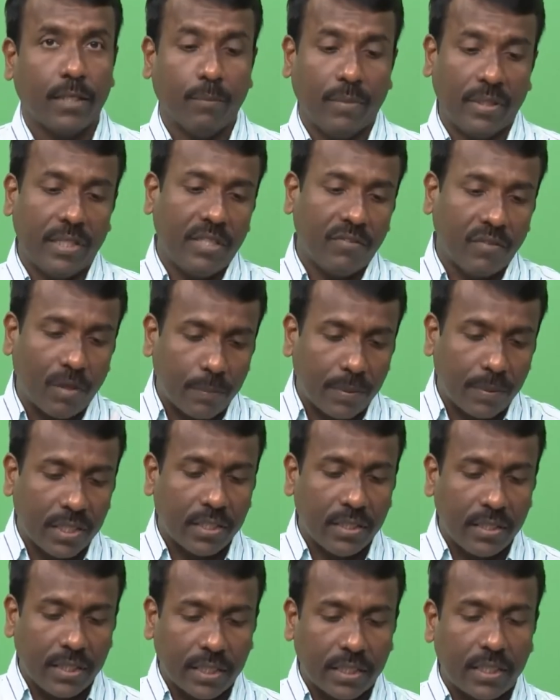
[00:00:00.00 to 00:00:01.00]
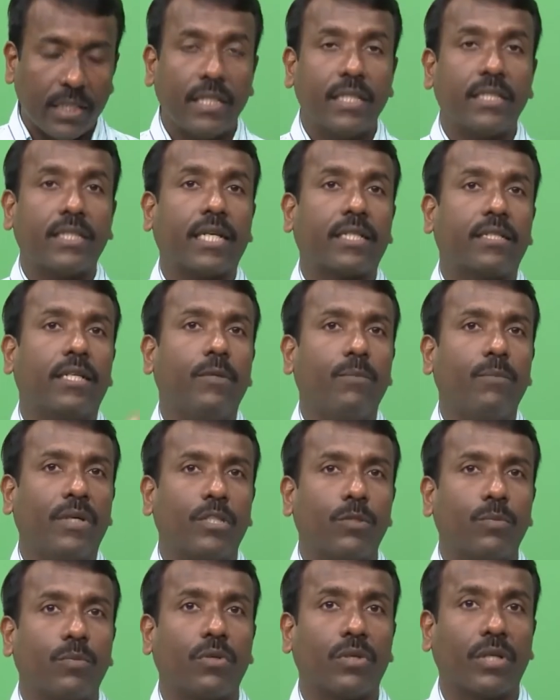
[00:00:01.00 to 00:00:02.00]
But the evaporation technique is actually
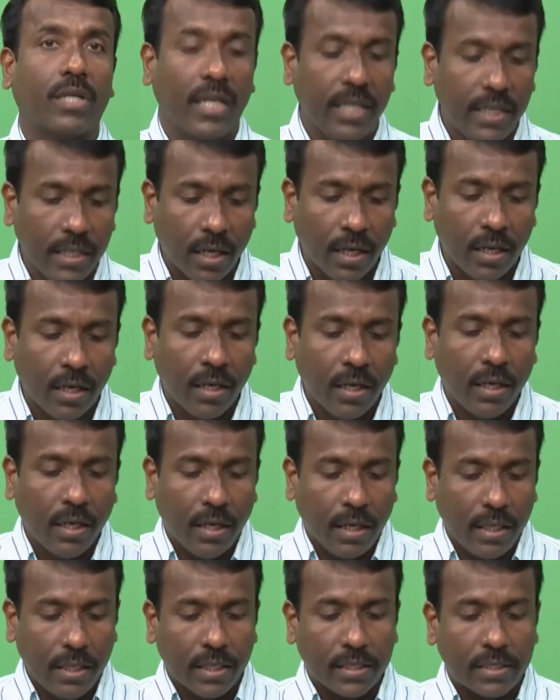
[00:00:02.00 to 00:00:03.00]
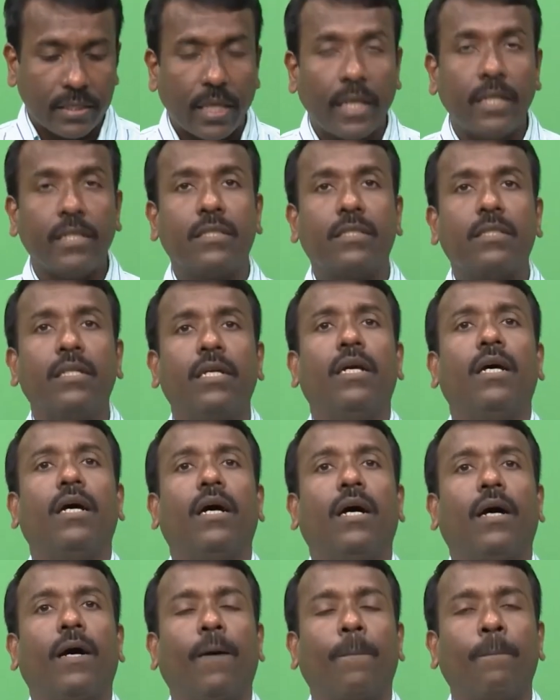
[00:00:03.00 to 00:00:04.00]
much more cleaner in a sense
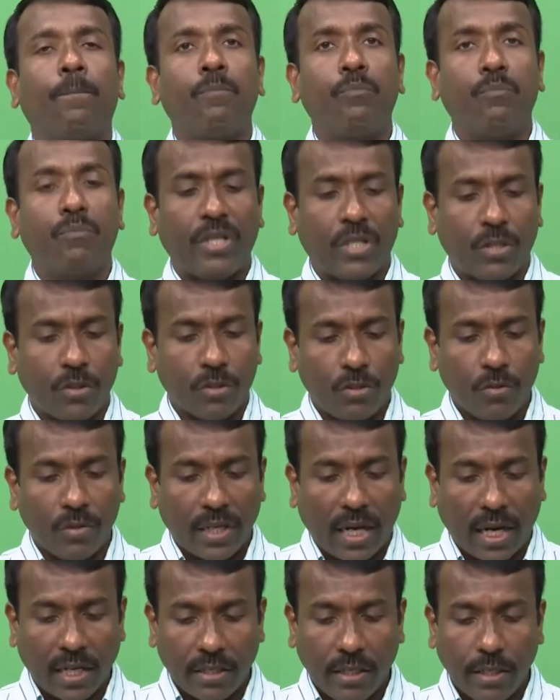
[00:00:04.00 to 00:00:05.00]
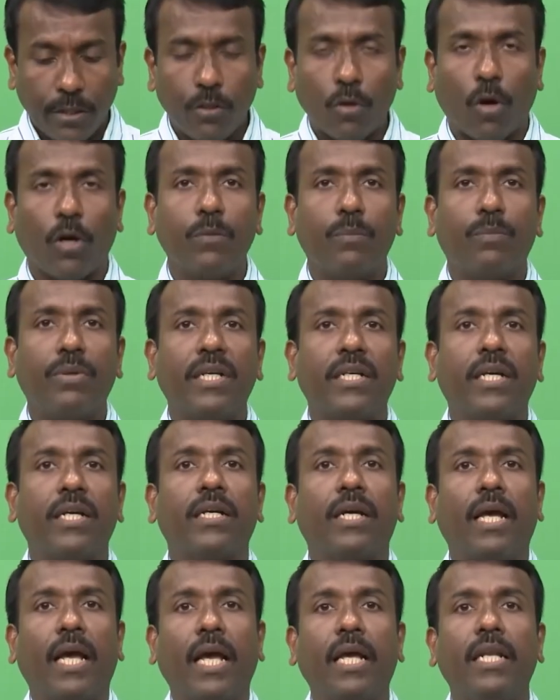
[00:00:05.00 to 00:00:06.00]
um, because you are actually not bringing
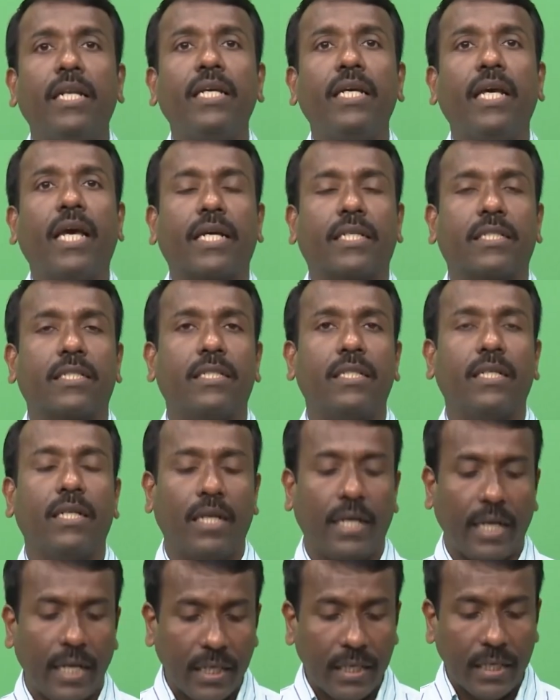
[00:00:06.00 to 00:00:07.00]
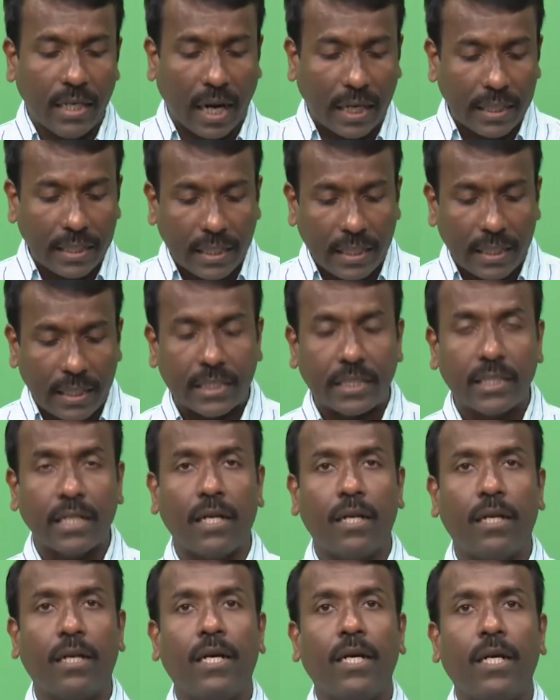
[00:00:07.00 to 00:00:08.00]
any extra any
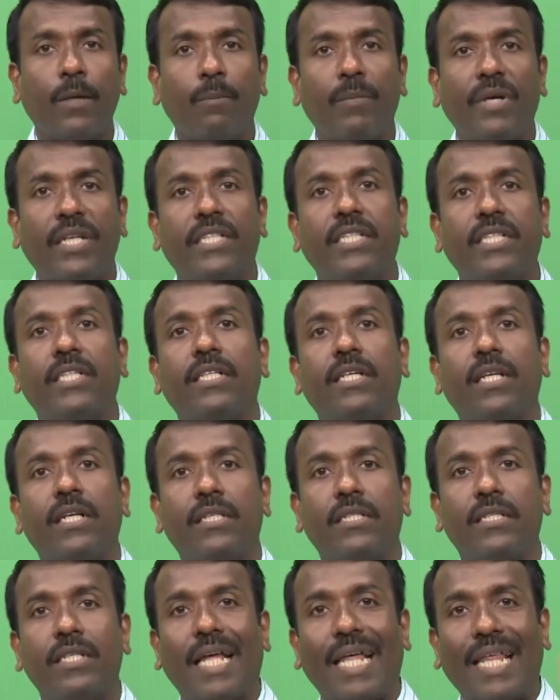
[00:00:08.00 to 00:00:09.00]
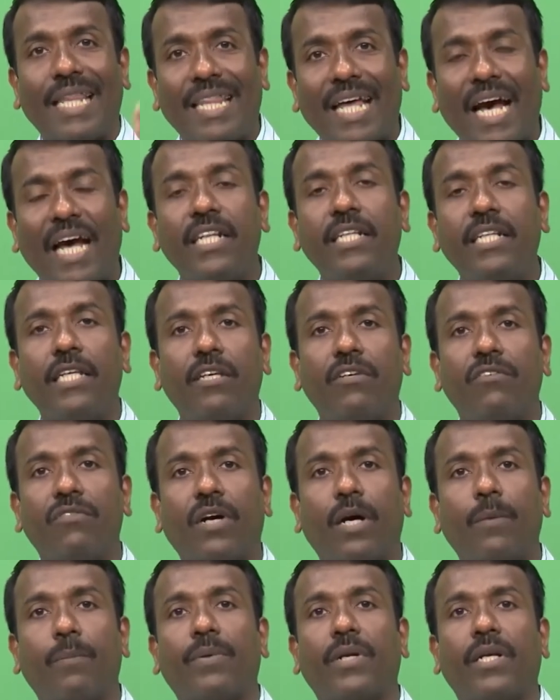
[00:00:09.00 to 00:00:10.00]
additional materials than the
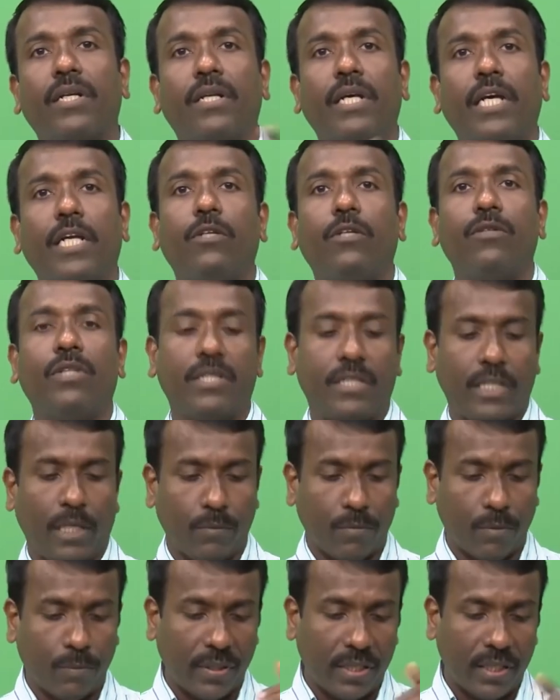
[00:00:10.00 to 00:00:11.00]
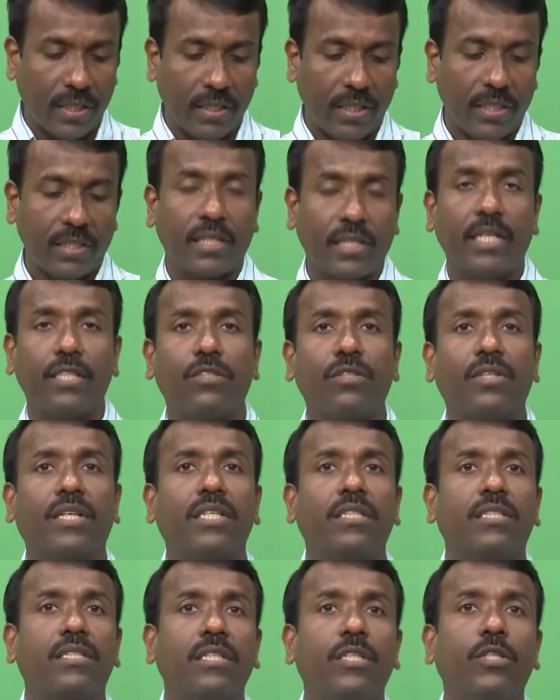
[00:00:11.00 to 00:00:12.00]
evaporant into the chamber. But in this case you
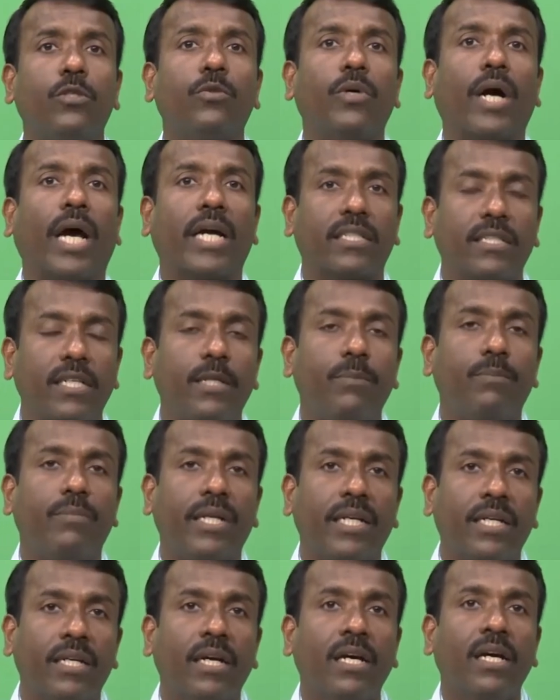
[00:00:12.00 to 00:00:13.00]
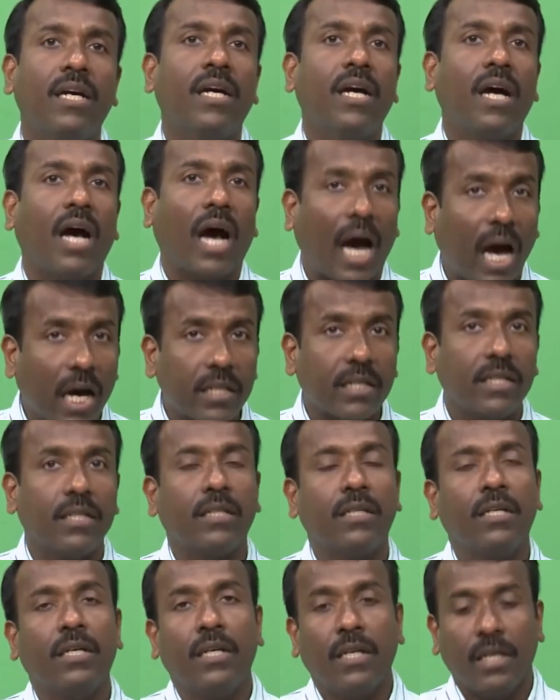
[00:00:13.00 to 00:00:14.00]
can see you actually bring
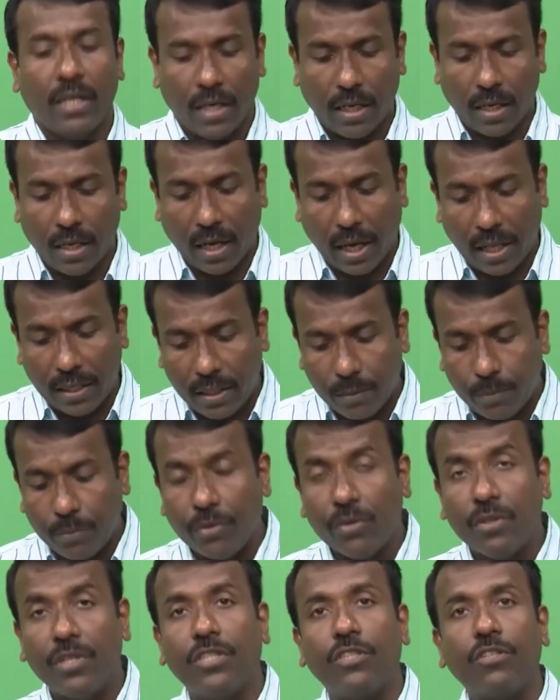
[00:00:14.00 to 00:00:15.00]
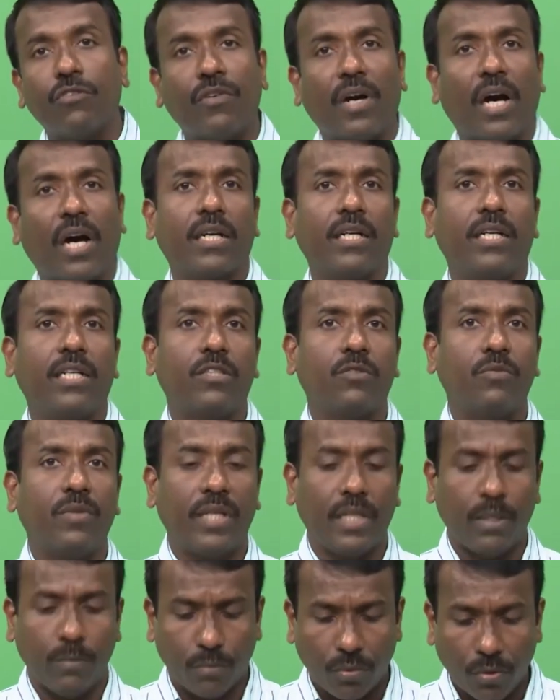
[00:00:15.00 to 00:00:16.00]
argon uh, and the purity of argon is
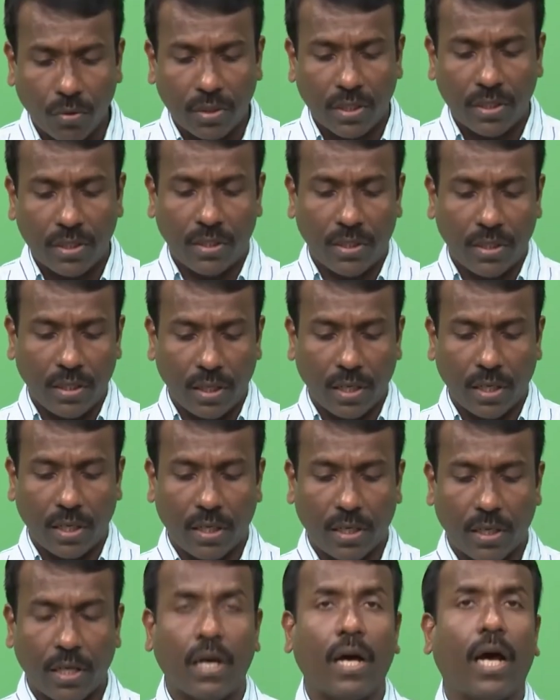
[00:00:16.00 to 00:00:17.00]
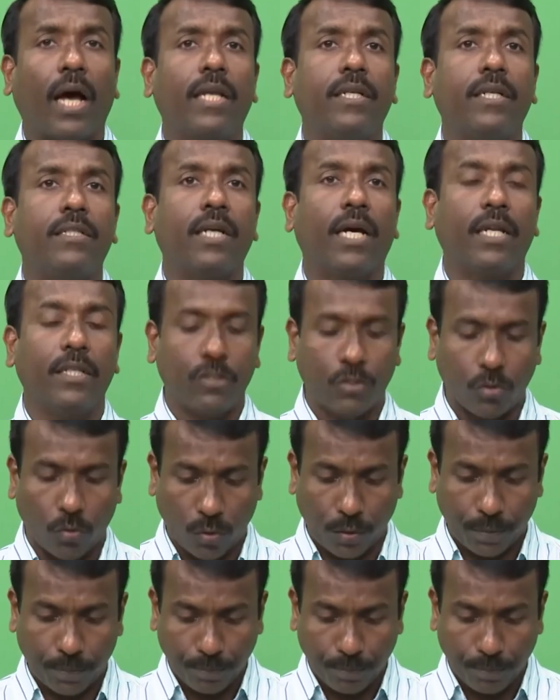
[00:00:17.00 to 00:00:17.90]
very important uh, and, and so on.